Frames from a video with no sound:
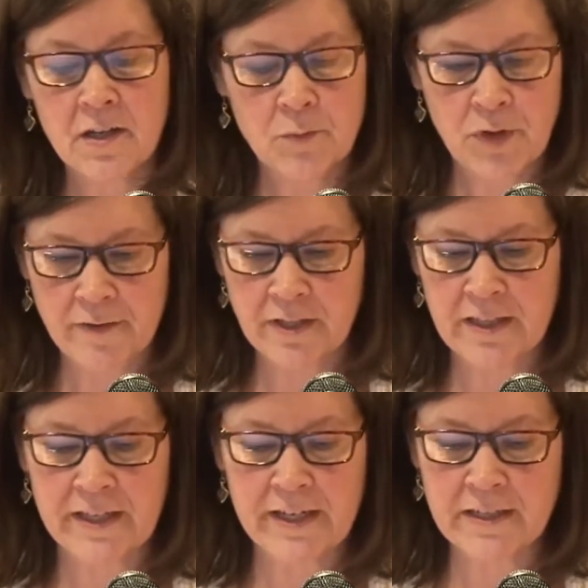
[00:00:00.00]
private
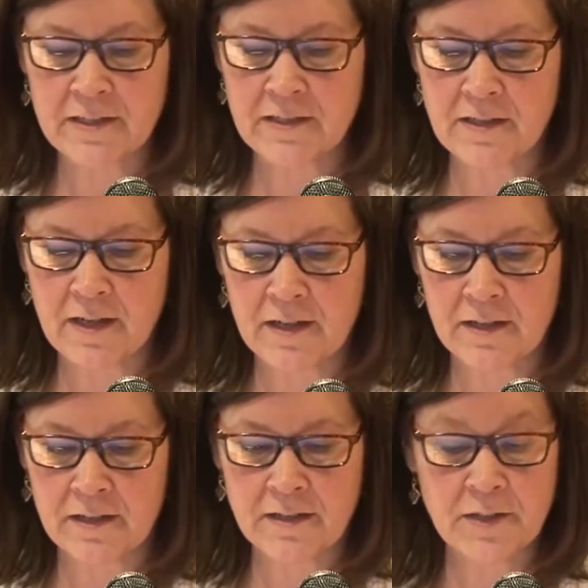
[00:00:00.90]
clinics,
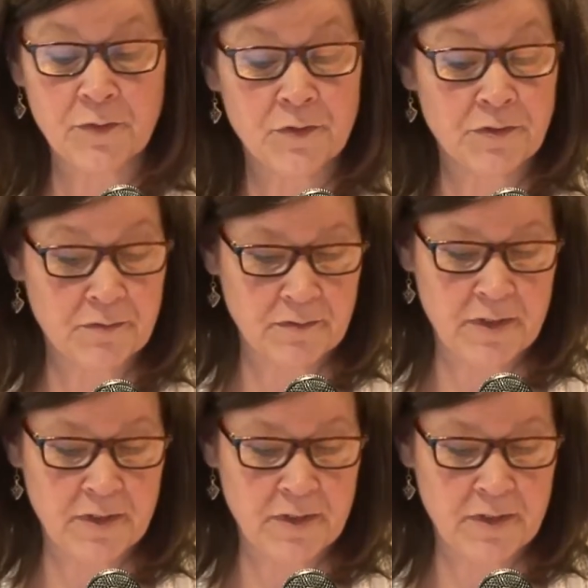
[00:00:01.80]
different